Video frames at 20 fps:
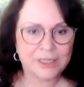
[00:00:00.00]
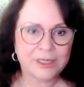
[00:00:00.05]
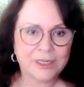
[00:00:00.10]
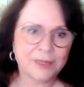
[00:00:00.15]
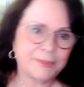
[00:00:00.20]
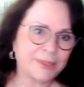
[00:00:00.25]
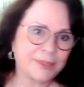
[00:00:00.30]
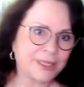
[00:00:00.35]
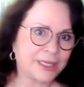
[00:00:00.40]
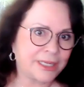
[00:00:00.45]

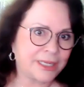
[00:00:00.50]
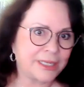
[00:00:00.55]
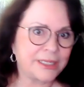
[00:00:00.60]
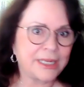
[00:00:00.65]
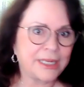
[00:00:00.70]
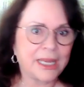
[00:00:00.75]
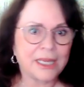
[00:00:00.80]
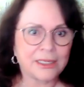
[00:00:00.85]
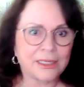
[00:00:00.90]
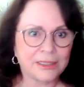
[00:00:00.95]
coming
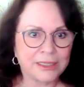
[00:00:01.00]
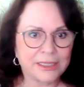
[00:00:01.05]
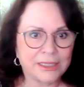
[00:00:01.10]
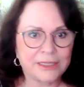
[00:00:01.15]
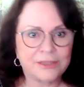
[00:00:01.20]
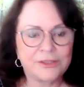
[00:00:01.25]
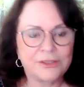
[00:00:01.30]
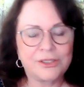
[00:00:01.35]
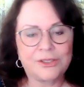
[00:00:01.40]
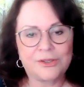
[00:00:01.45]
in,
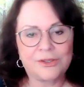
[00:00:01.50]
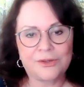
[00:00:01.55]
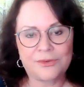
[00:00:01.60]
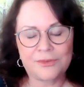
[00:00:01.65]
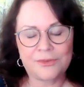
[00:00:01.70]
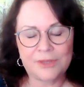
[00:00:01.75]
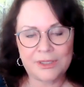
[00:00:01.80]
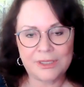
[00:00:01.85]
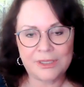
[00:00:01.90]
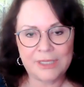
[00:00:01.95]
handling, you
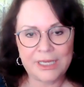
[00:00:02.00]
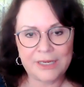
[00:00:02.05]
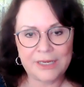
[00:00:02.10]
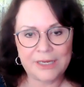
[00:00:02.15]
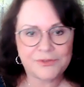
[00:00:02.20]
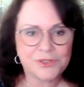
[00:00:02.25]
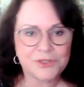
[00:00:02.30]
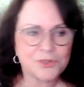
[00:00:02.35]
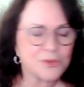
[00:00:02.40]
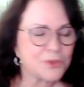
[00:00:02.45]
know, the
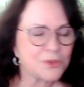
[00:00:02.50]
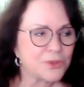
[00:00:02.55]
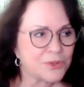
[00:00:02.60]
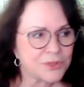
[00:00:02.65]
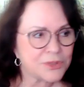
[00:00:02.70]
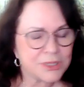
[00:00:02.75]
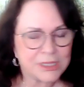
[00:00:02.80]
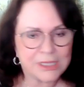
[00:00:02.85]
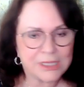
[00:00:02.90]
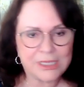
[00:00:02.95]
native
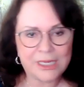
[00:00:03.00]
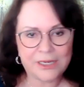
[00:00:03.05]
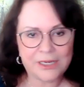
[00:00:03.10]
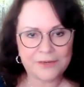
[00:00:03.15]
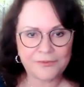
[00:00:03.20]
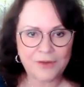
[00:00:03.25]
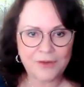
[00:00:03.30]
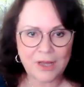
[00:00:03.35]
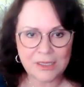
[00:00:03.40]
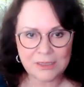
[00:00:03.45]
schools, the
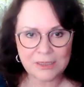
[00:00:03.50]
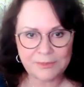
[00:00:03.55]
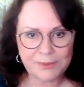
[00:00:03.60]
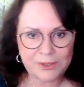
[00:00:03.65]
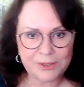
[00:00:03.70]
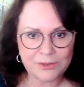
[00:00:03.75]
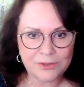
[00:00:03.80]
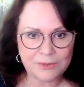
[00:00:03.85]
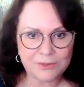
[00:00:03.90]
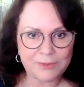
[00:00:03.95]
native
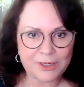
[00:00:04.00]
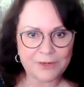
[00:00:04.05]
hospitals.